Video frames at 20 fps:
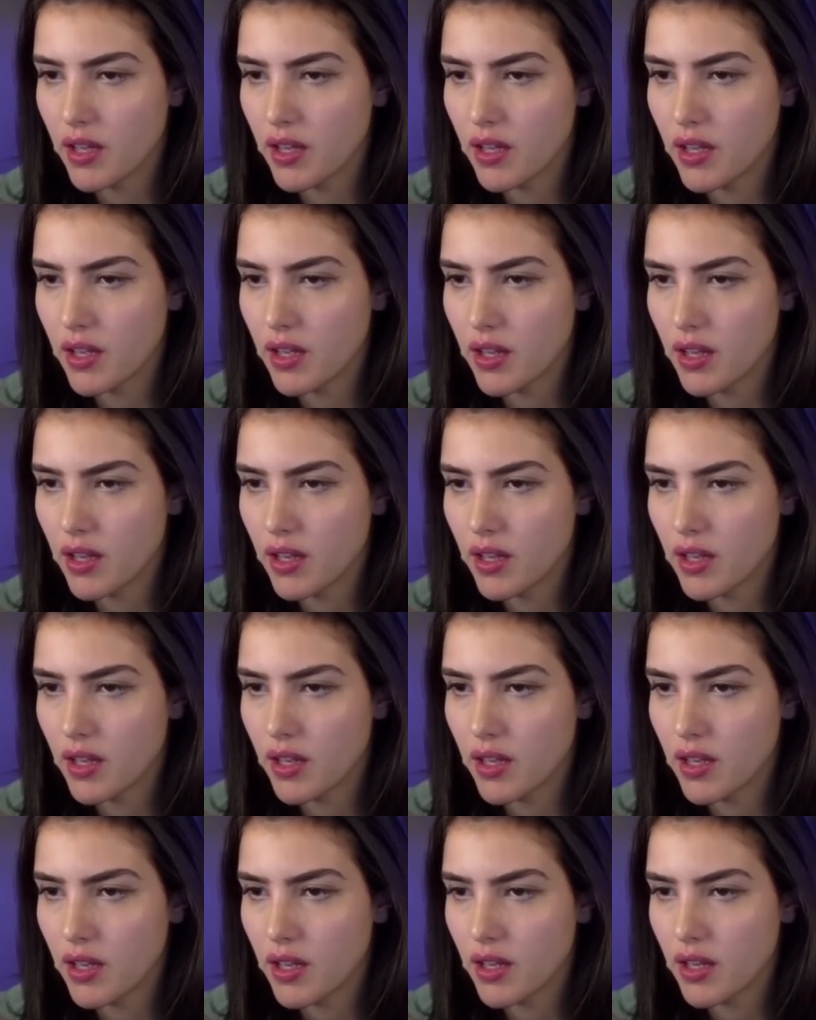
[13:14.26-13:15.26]

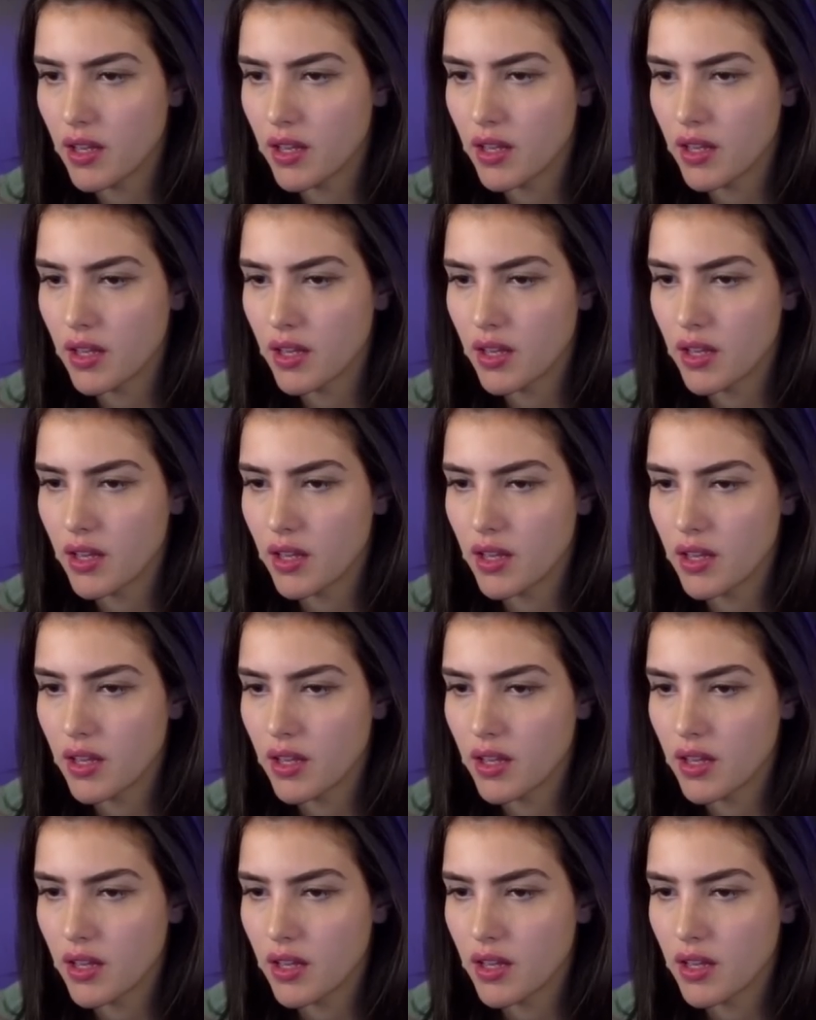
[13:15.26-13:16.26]

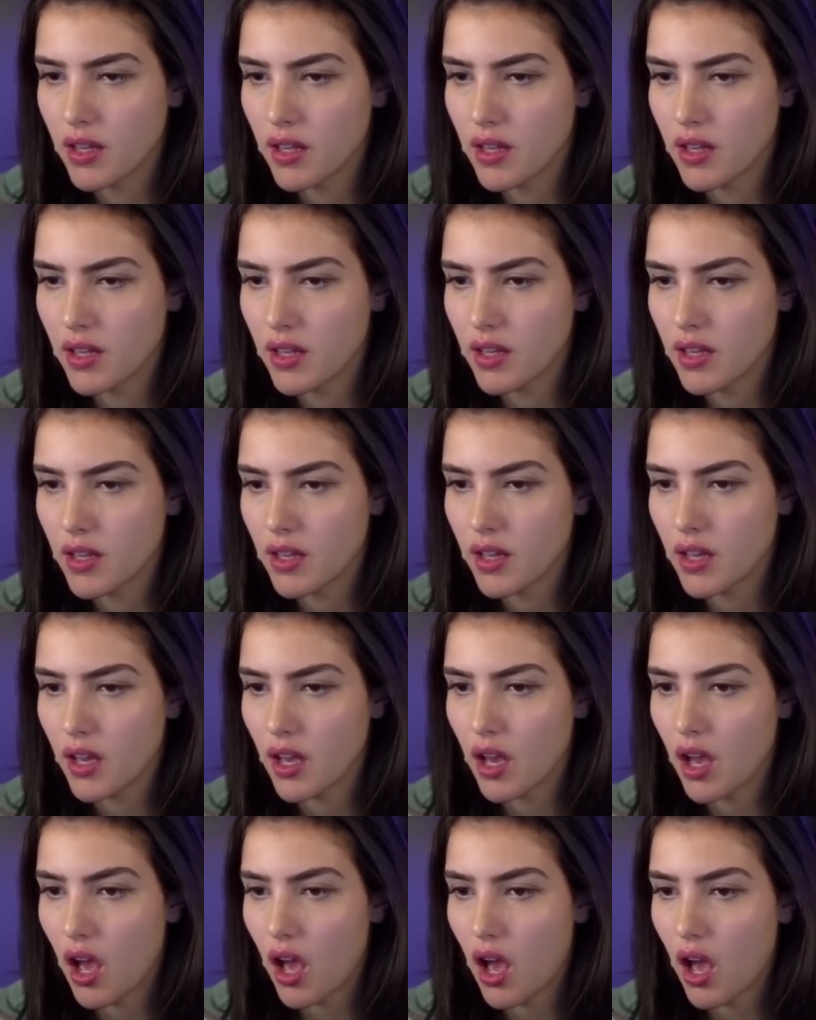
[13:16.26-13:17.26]

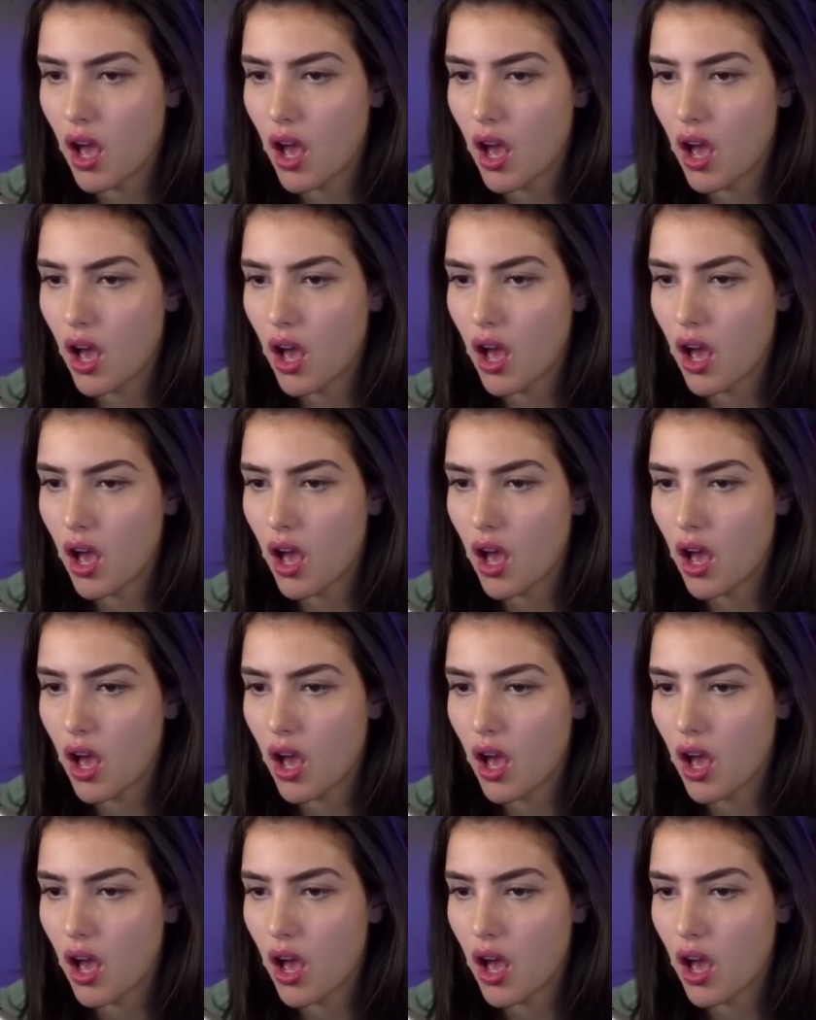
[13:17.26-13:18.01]
[no speech]